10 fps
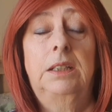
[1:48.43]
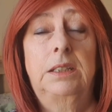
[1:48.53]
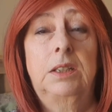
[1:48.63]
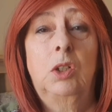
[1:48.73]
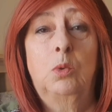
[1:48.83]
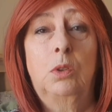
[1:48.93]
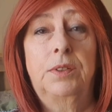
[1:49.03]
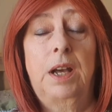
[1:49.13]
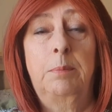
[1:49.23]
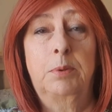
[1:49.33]
and I didn't go
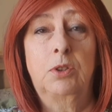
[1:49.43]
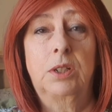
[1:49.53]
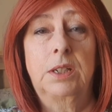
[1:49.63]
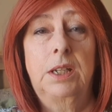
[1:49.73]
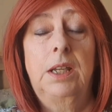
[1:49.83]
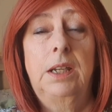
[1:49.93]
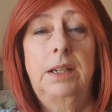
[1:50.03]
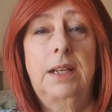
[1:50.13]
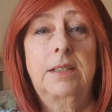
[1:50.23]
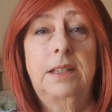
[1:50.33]
over that budget,
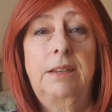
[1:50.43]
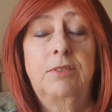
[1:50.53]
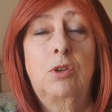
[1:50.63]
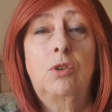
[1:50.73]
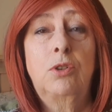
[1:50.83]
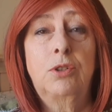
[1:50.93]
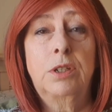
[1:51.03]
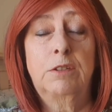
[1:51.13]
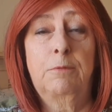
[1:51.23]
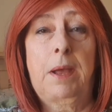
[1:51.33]
and I saved
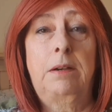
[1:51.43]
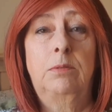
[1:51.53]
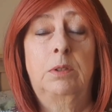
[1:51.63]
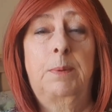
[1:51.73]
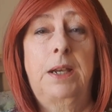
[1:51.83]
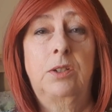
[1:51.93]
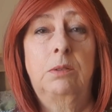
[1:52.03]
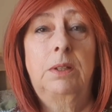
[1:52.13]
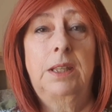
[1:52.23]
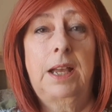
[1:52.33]
hundreds of pounds by
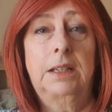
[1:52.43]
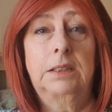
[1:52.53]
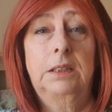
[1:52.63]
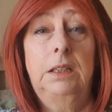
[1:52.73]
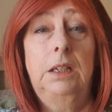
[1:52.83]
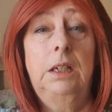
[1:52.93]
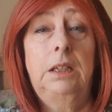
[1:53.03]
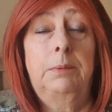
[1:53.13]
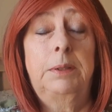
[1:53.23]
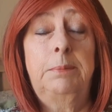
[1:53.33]
doing that.
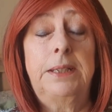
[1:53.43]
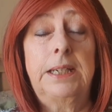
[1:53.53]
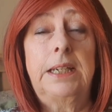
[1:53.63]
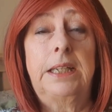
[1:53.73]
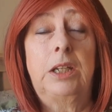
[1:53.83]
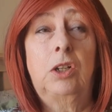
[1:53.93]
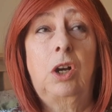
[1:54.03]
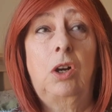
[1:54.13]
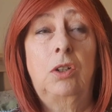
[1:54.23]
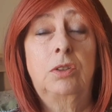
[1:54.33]
Now, admittedly, you
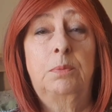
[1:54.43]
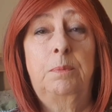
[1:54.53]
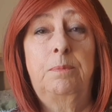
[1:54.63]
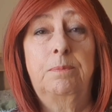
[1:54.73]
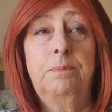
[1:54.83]
can't